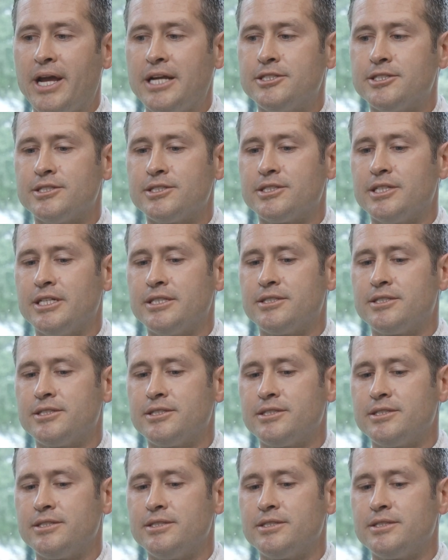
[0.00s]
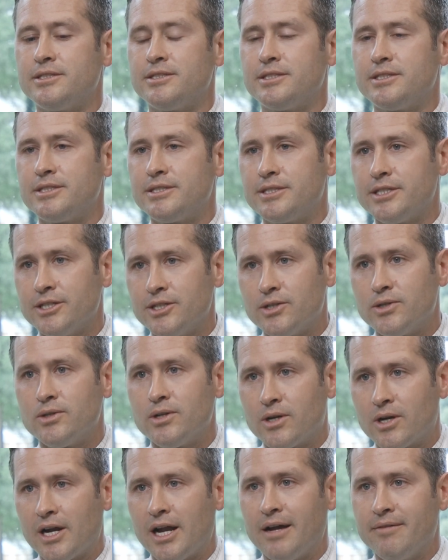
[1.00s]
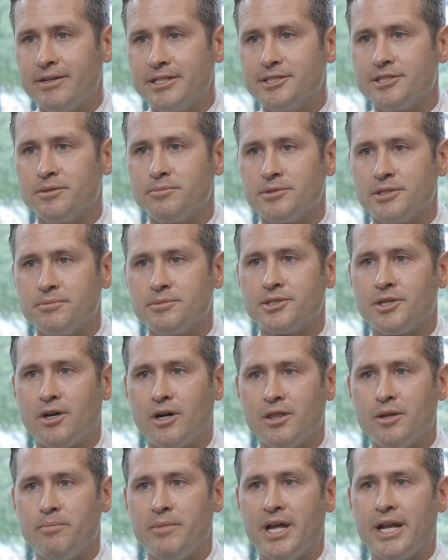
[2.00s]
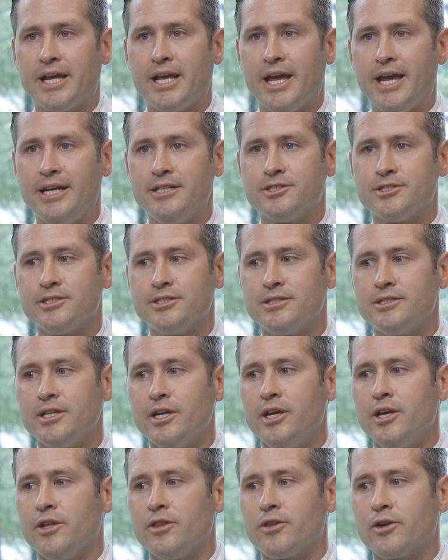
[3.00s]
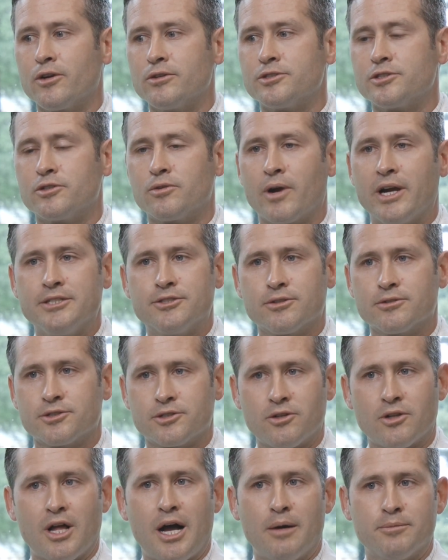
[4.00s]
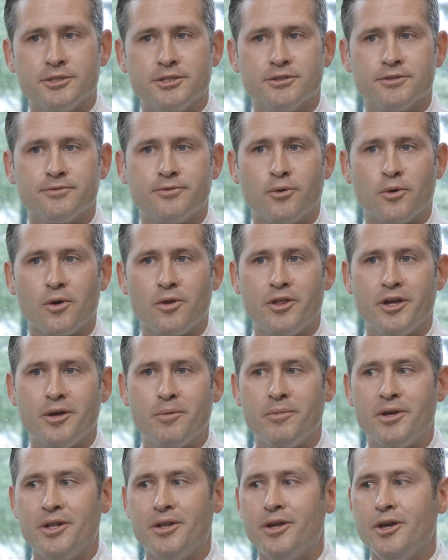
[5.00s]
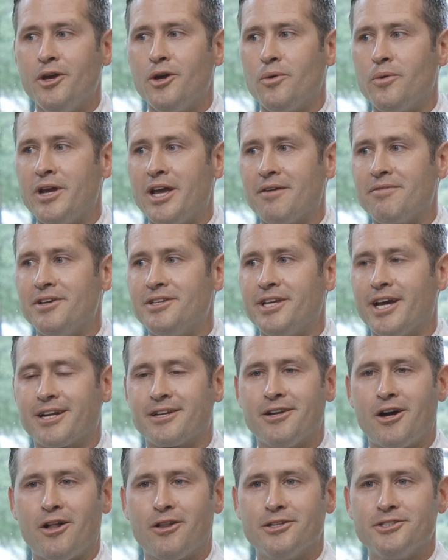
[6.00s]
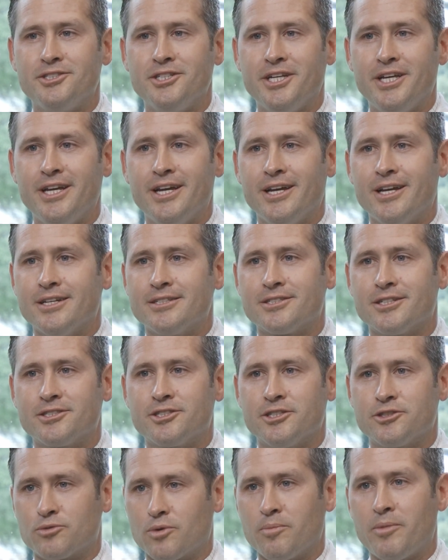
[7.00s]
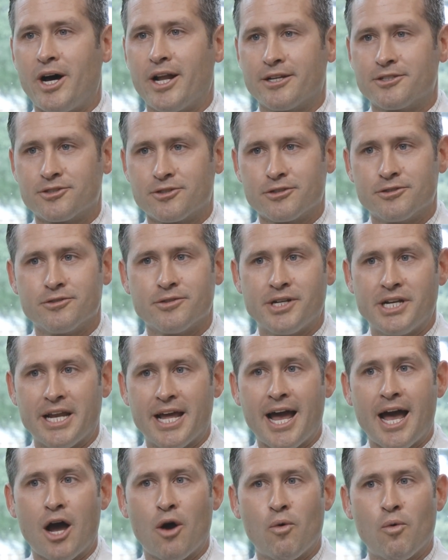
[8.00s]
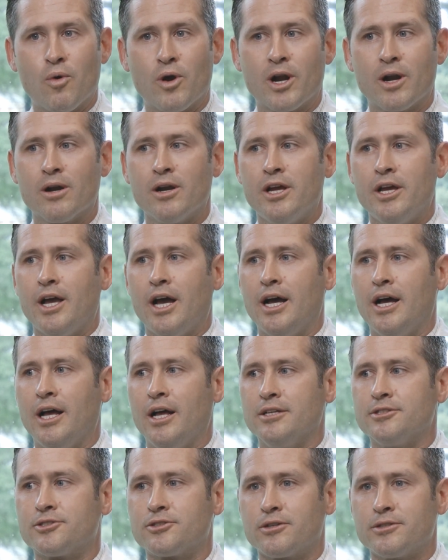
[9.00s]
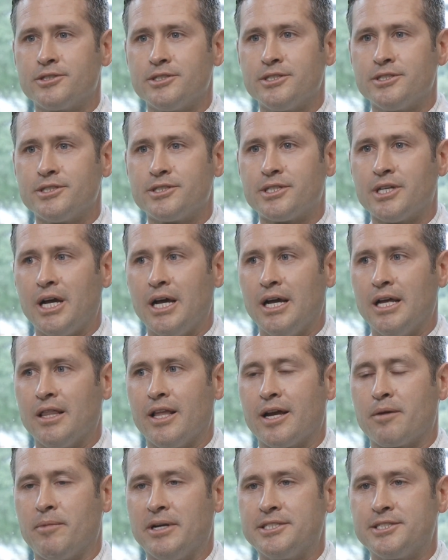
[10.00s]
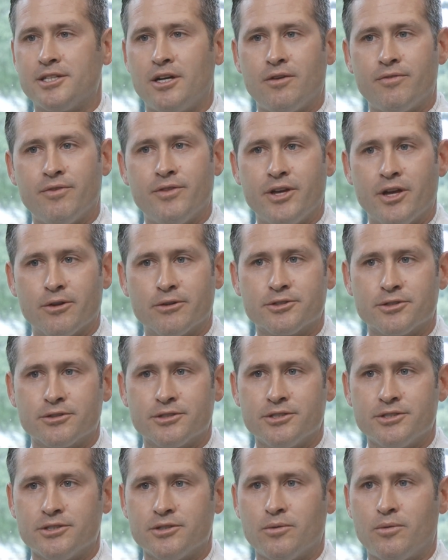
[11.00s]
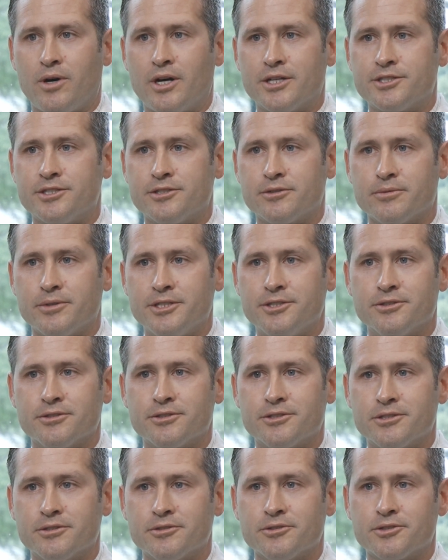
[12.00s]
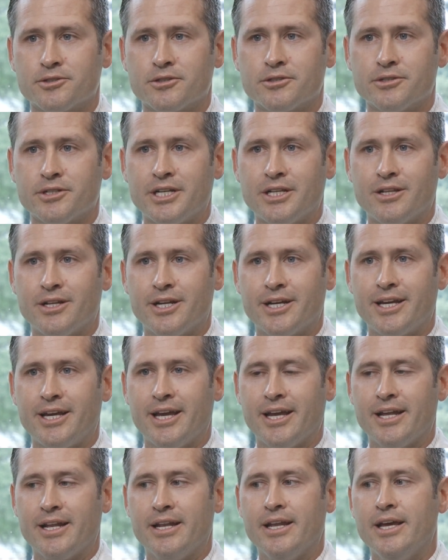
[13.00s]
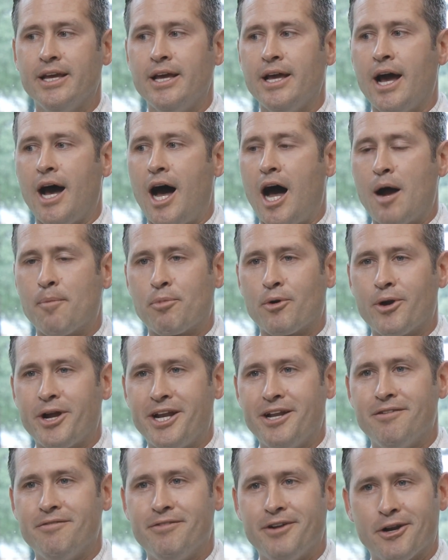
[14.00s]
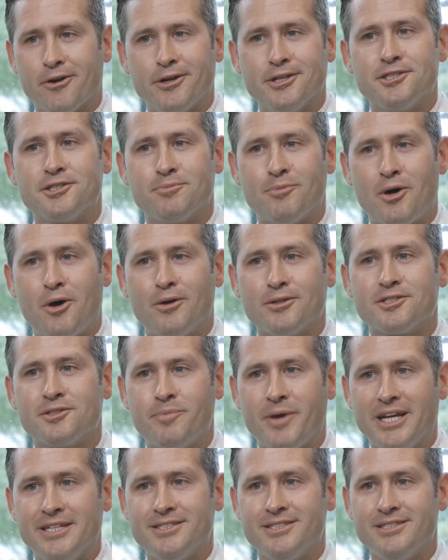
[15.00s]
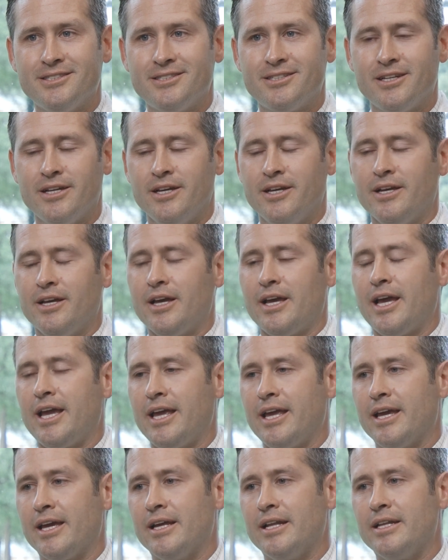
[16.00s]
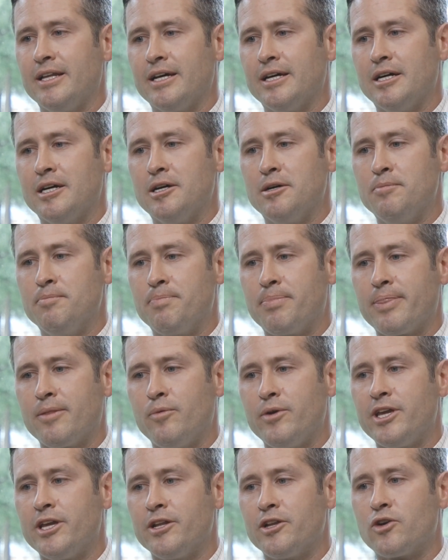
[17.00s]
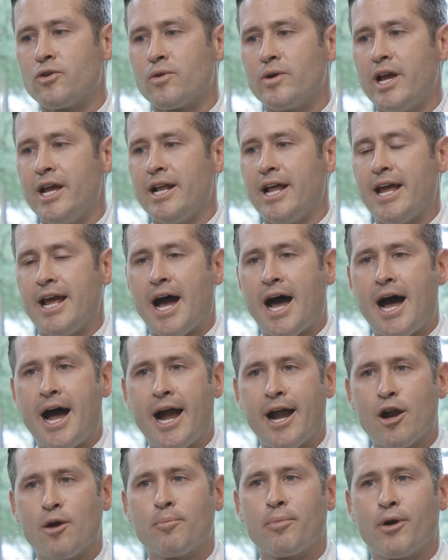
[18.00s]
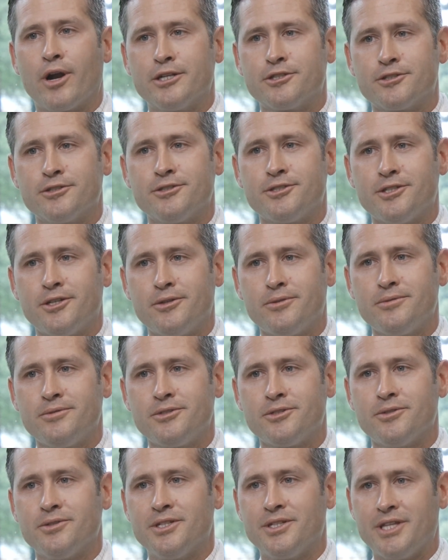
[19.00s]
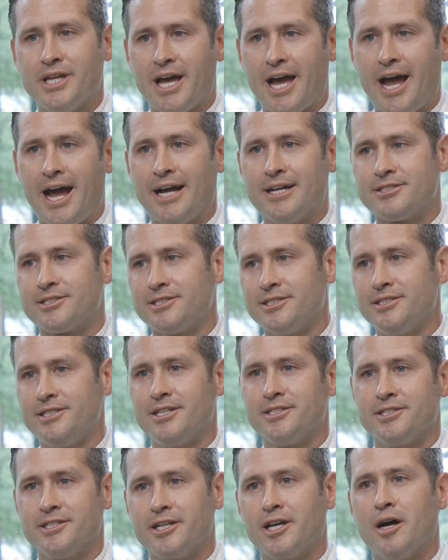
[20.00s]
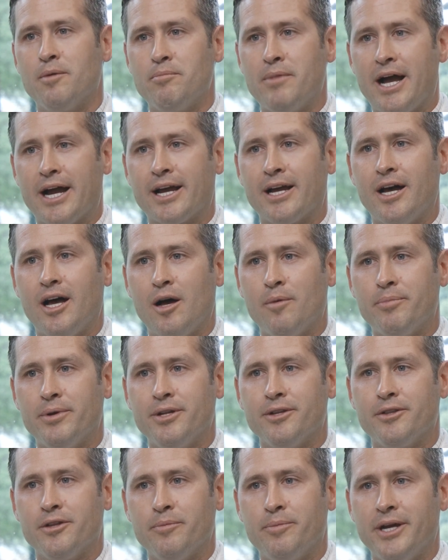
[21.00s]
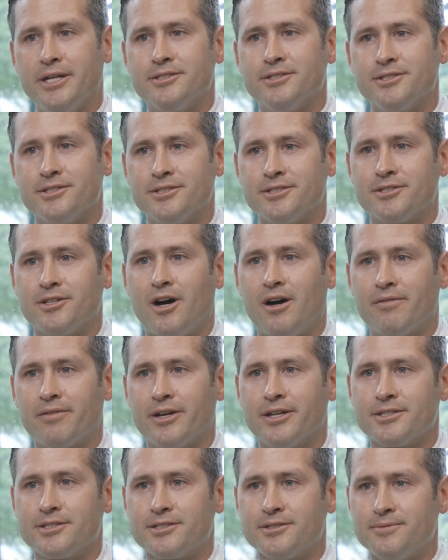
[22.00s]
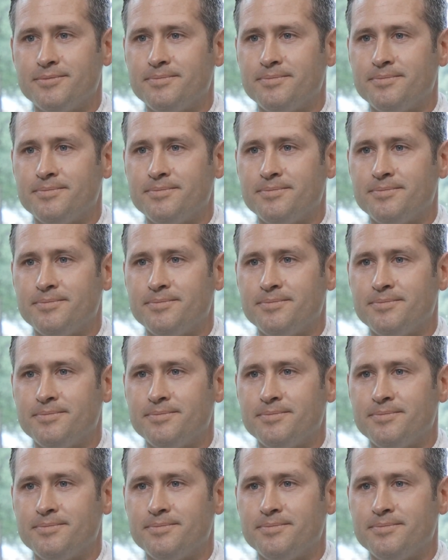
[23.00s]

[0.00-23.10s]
Patients that still are having symptoms on the medication, there's great surgical options for them. And we have the technology such as robotic surgery now where surgeons like myself and the other surgeons at Washington Regional General Surgery Clinic can operate in very small spaces. And we can create a higher pressure zone so that the acid doesn't come back up into the patient's esophagus.